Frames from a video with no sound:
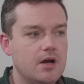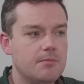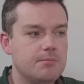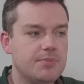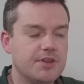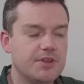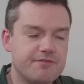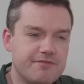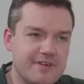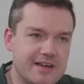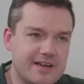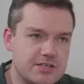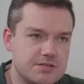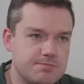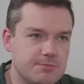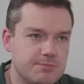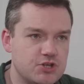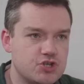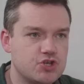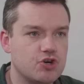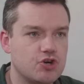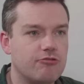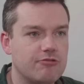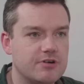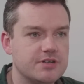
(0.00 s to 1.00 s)
But the vast
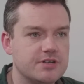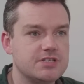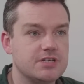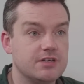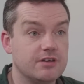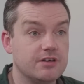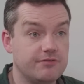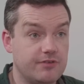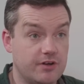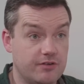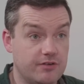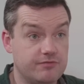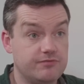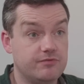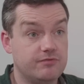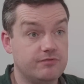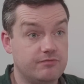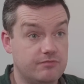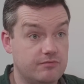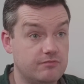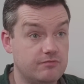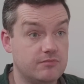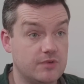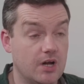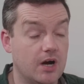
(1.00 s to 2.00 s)
majority of
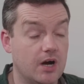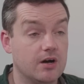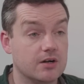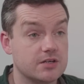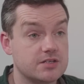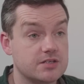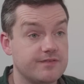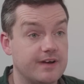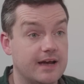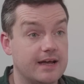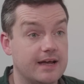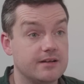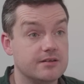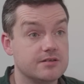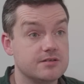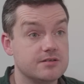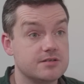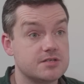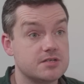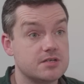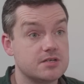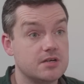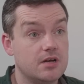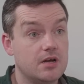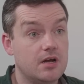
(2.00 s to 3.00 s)
darts
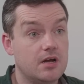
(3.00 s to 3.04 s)
fans